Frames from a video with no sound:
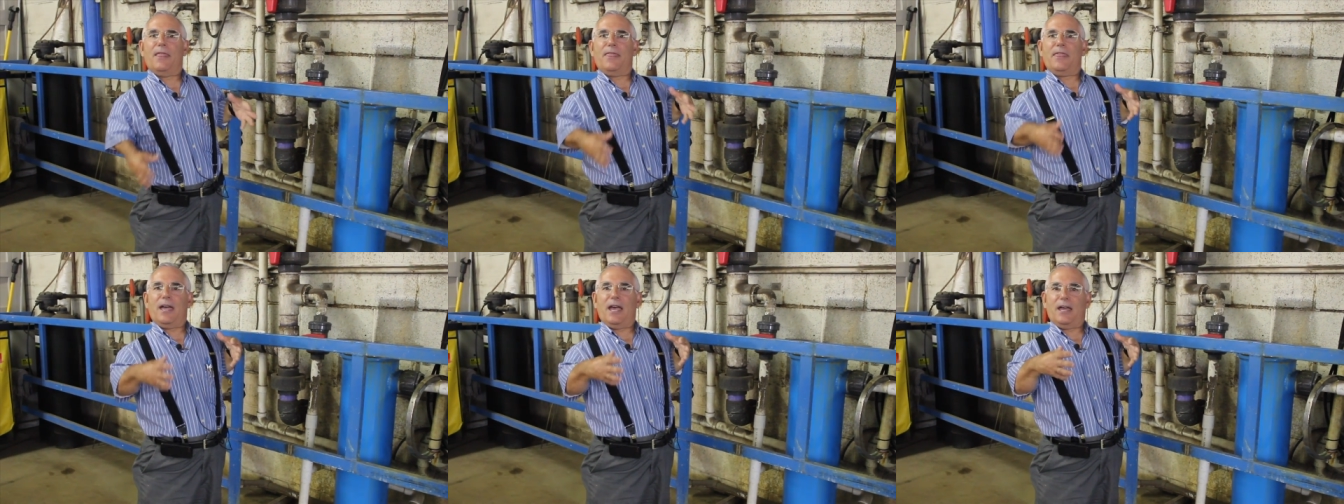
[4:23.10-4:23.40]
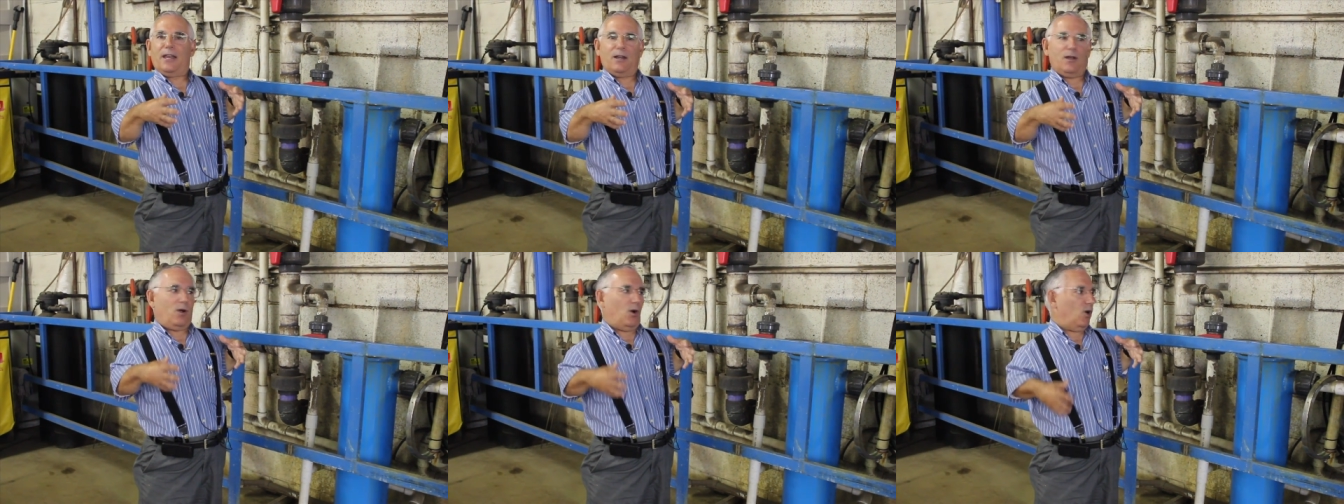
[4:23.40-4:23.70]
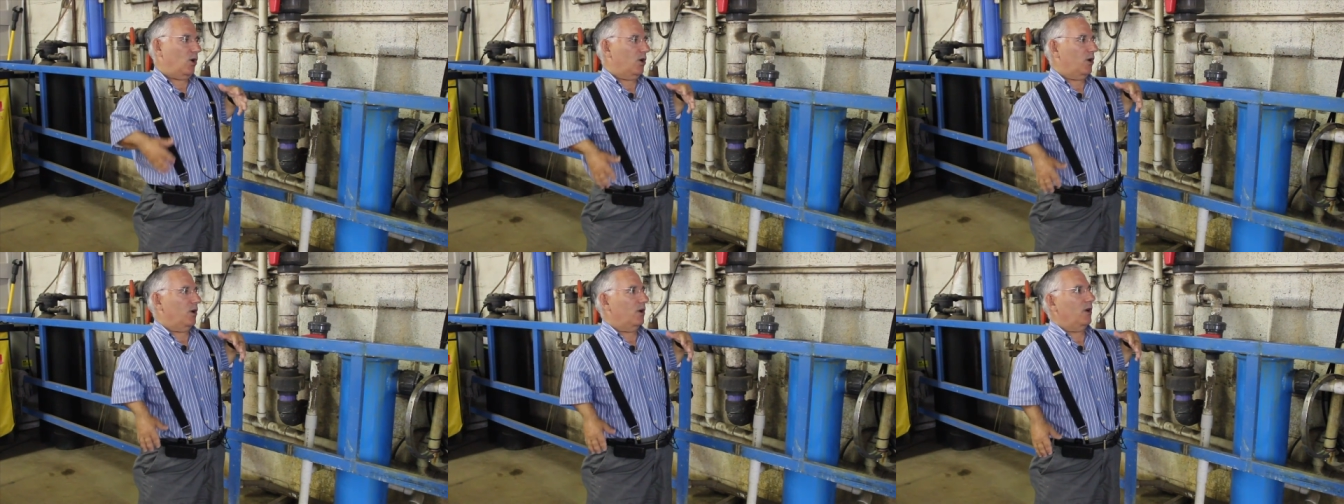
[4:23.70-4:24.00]
that
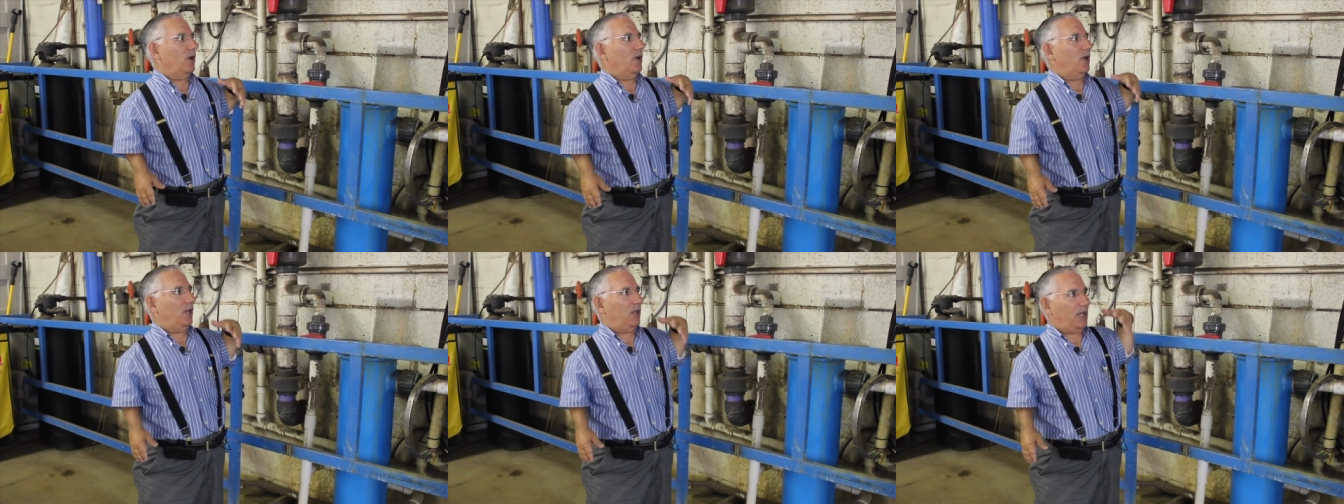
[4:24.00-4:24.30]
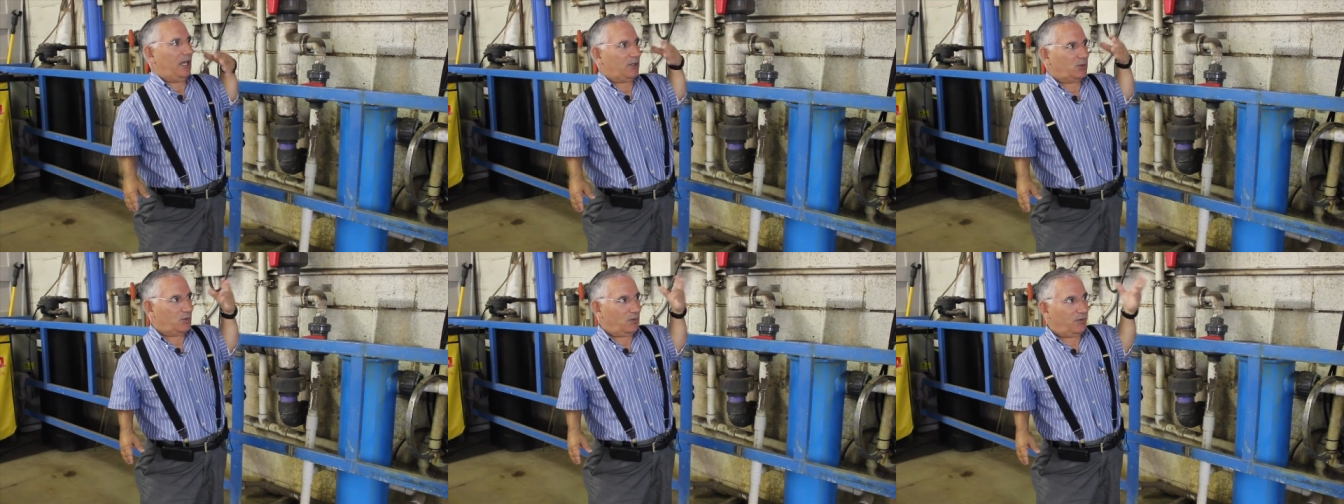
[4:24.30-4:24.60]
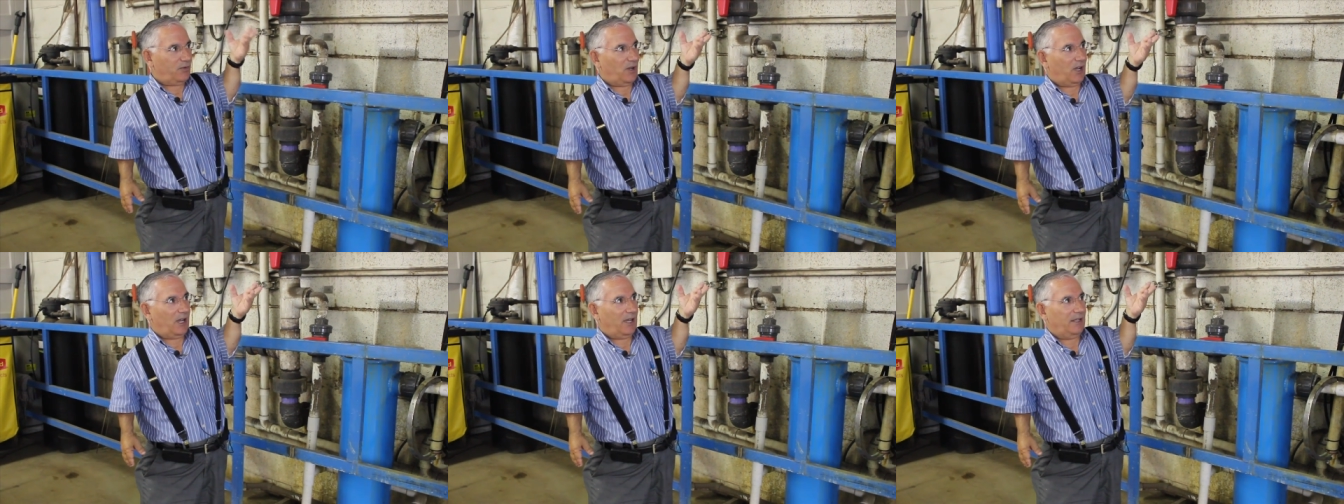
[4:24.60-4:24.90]
are
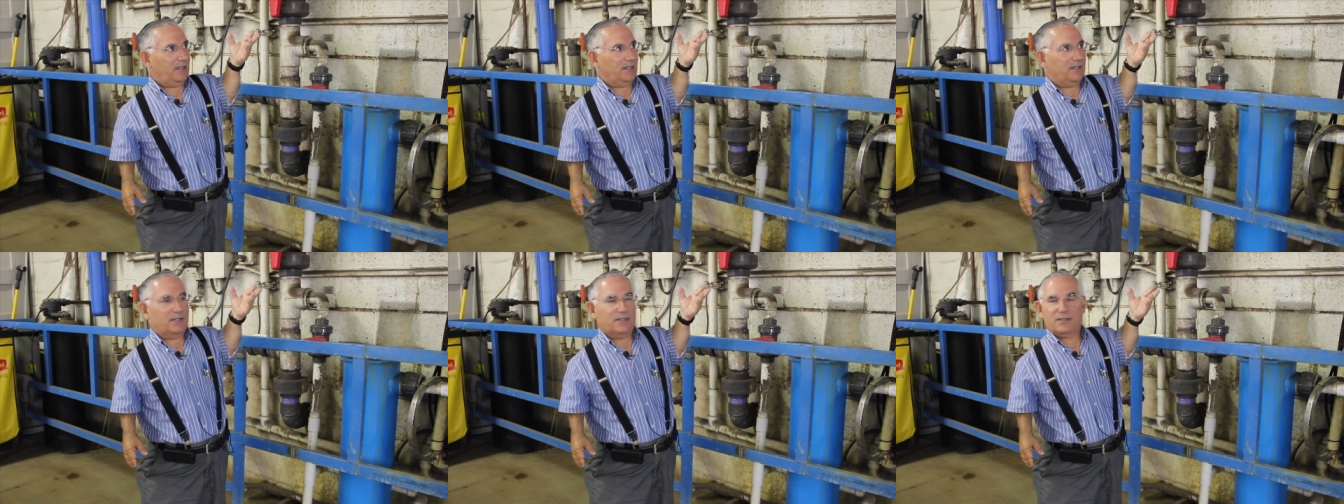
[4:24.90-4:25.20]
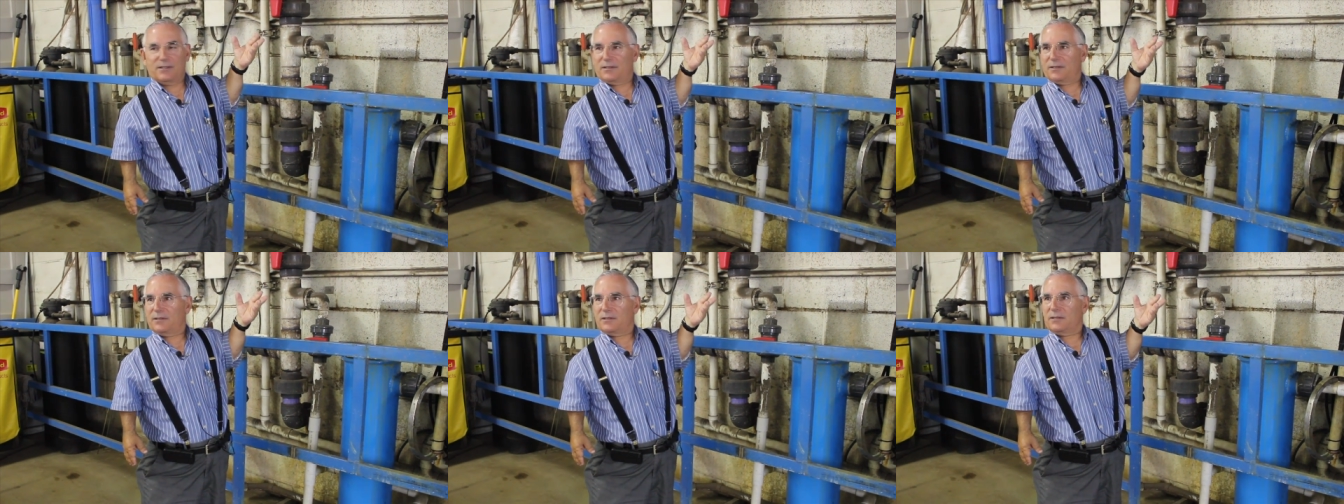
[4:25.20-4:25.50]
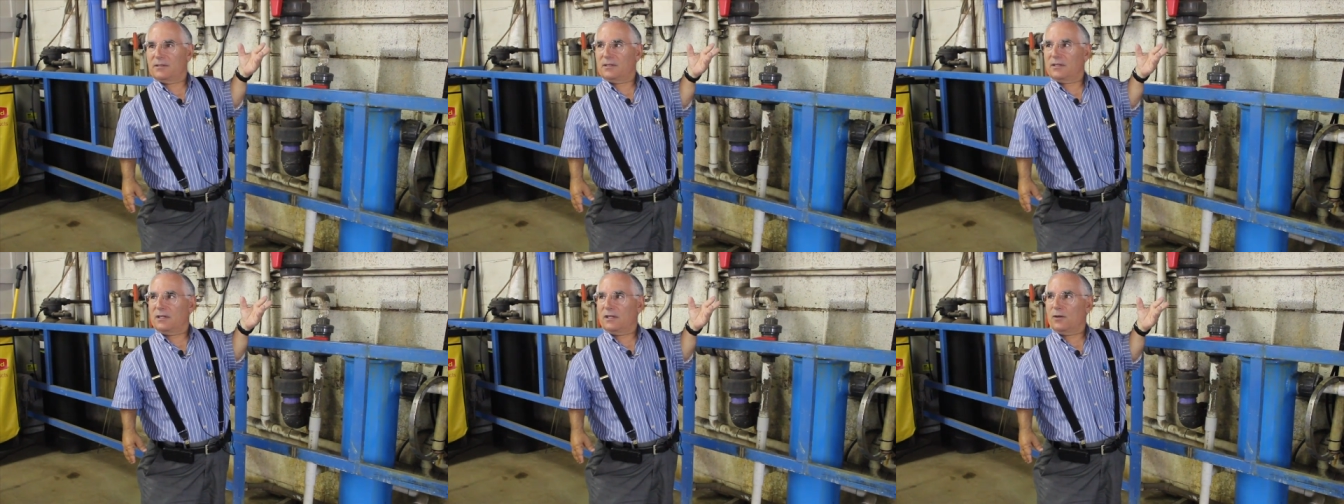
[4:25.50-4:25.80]
electrified
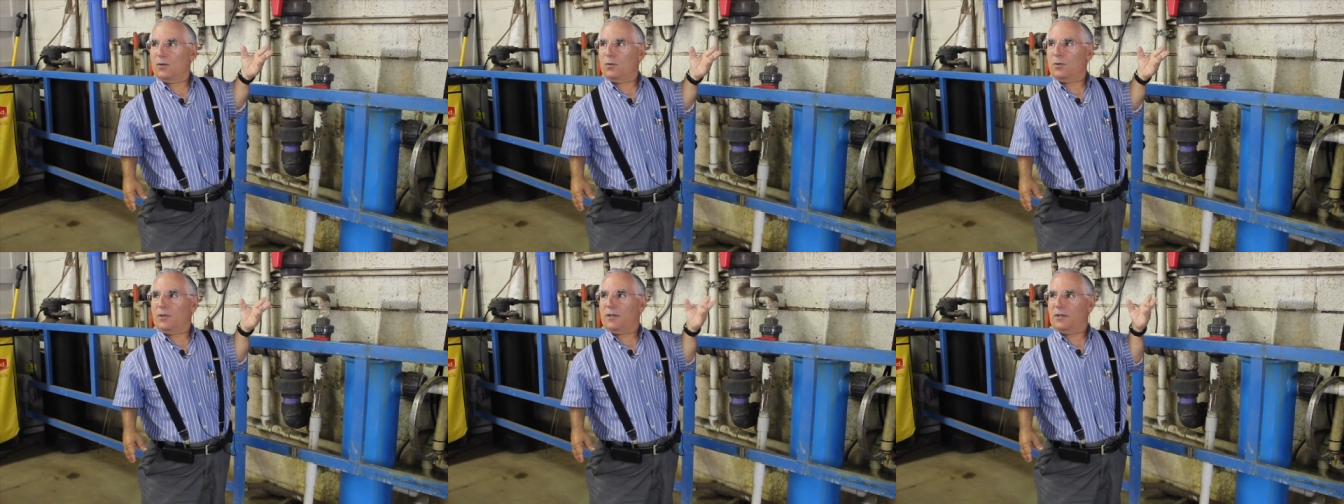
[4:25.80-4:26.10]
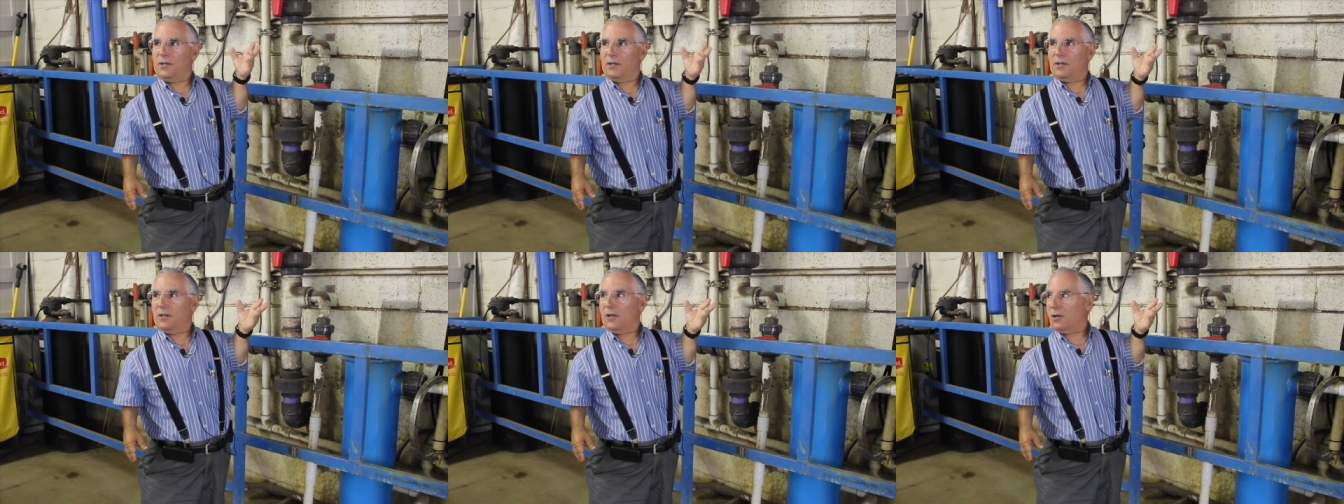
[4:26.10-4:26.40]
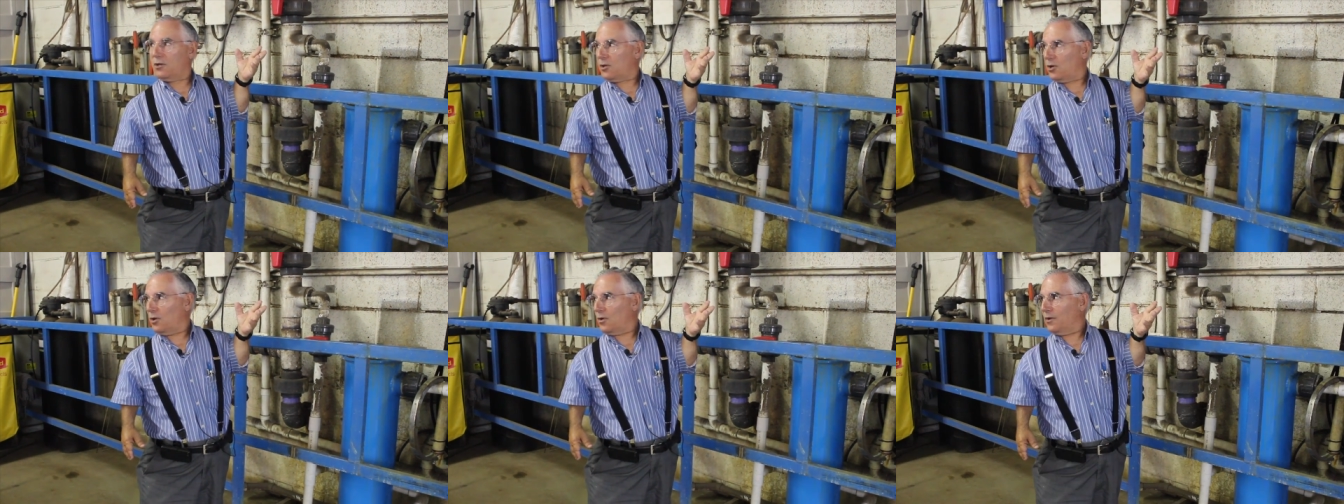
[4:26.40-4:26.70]
with a
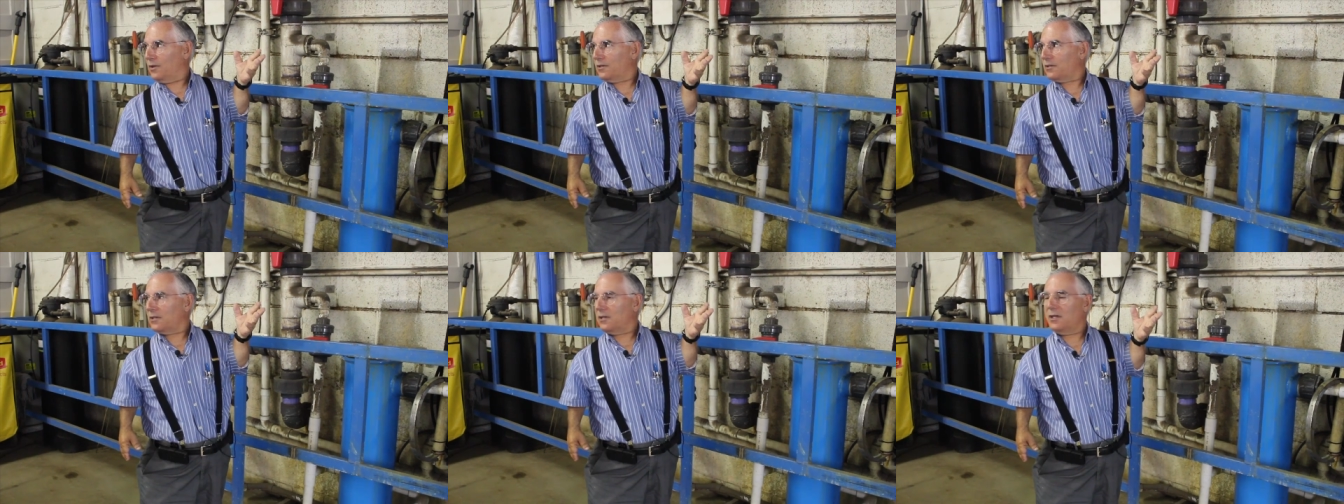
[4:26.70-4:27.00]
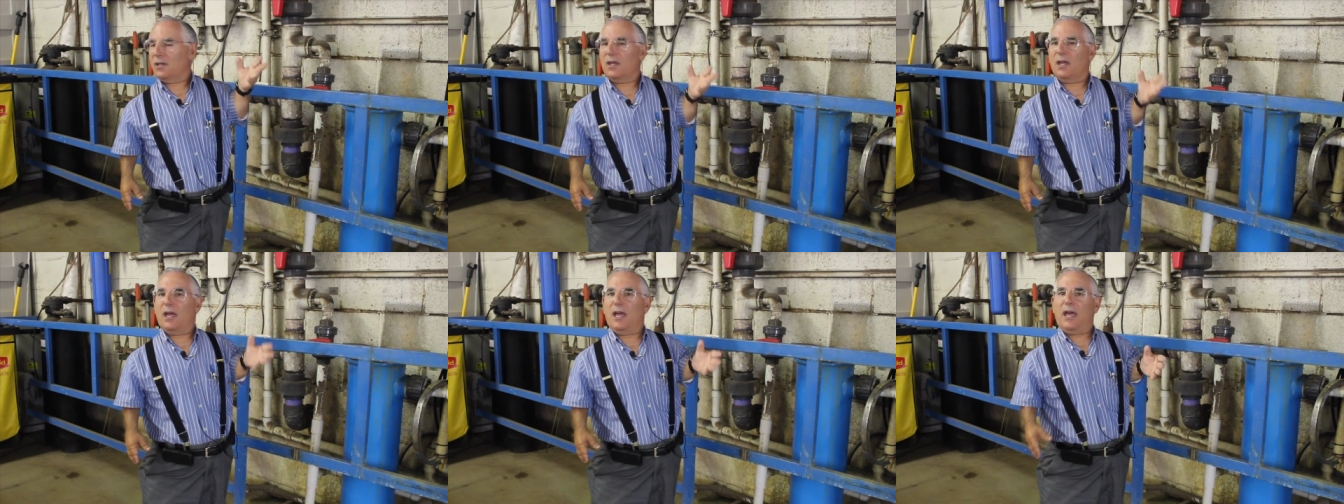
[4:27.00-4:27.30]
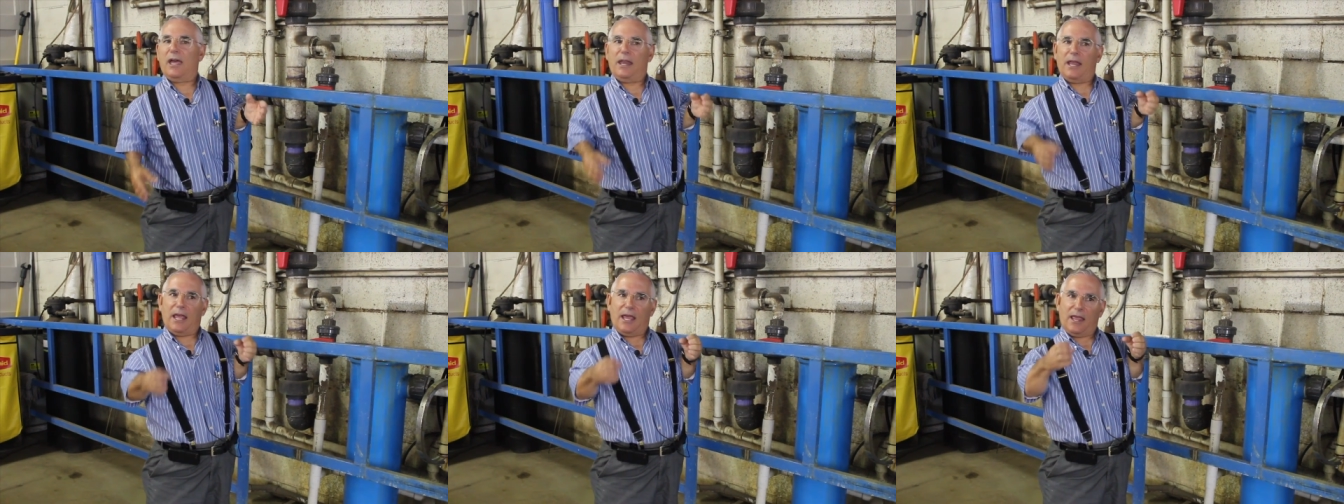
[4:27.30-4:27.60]
current.
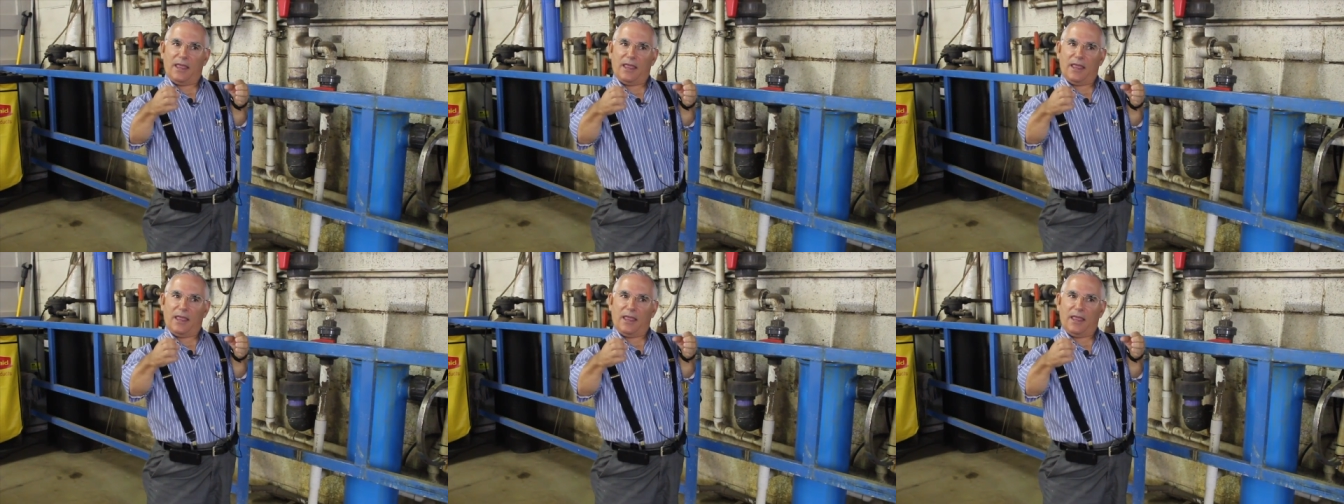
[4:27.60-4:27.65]
And